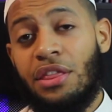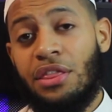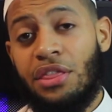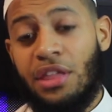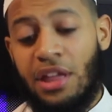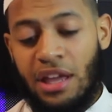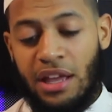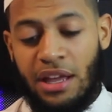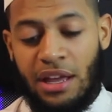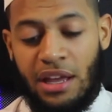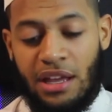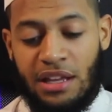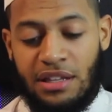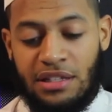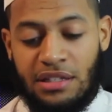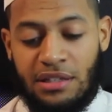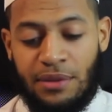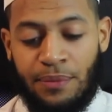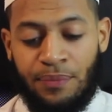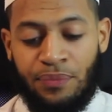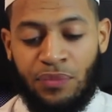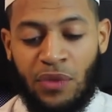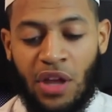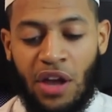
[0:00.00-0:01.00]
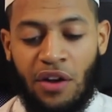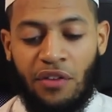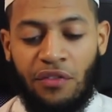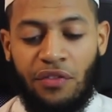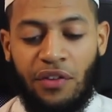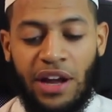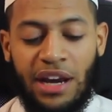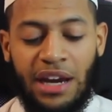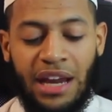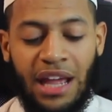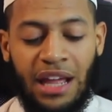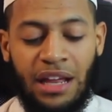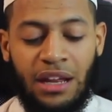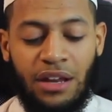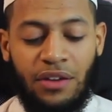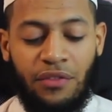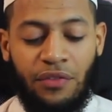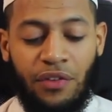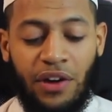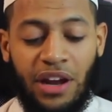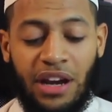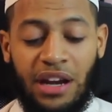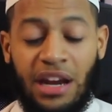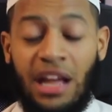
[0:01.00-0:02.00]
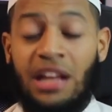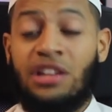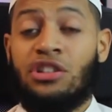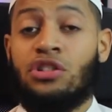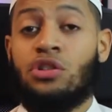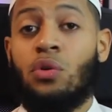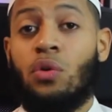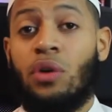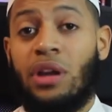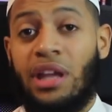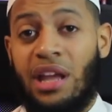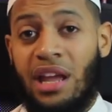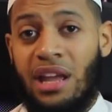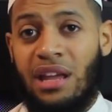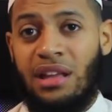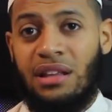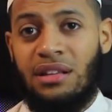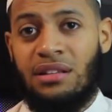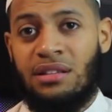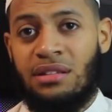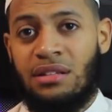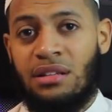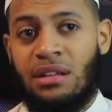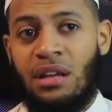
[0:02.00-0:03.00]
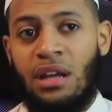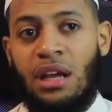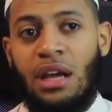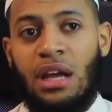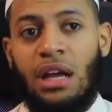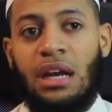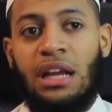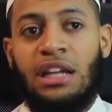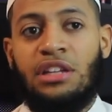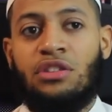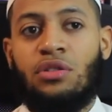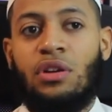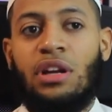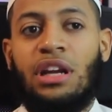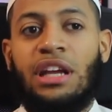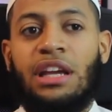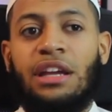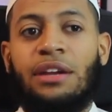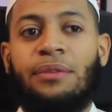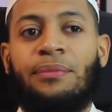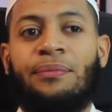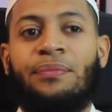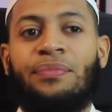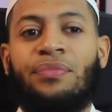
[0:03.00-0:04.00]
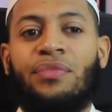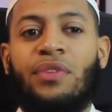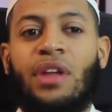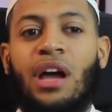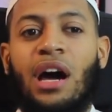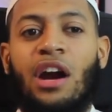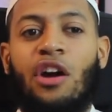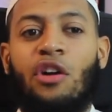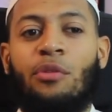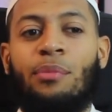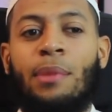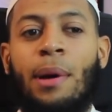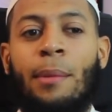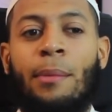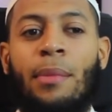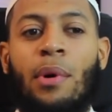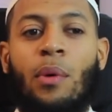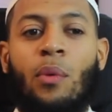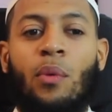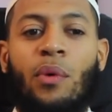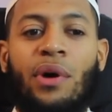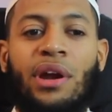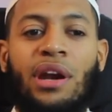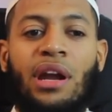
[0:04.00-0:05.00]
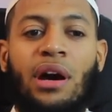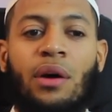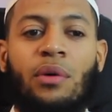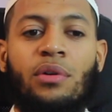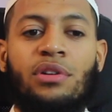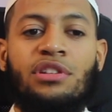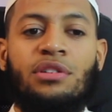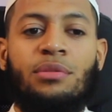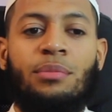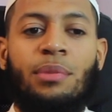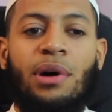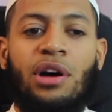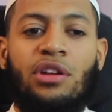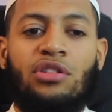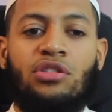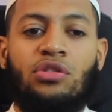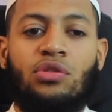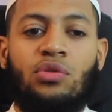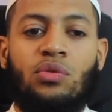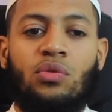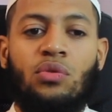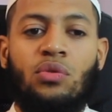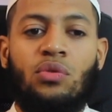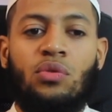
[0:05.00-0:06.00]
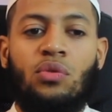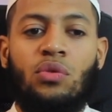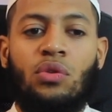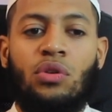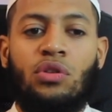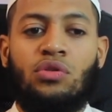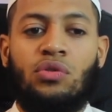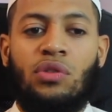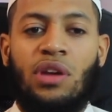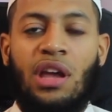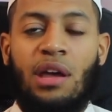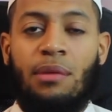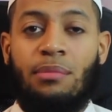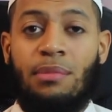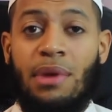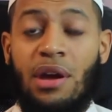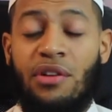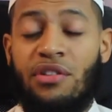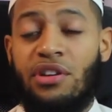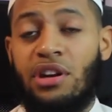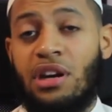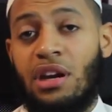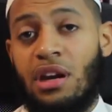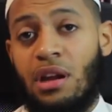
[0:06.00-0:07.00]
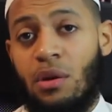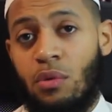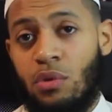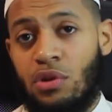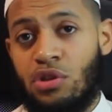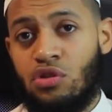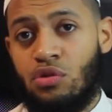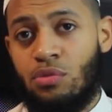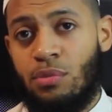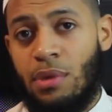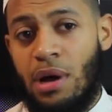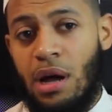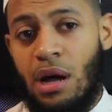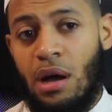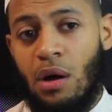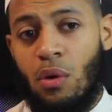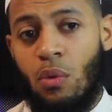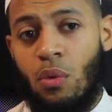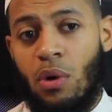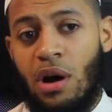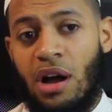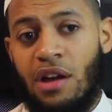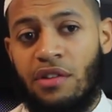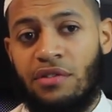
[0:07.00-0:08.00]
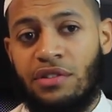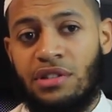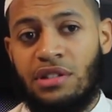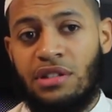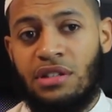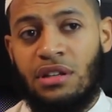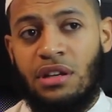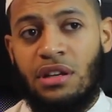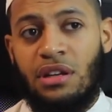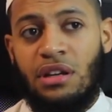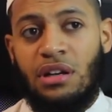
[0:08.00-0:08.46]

thing is financial gains. Literally, I remember when I was about to get married, and I went to my wife's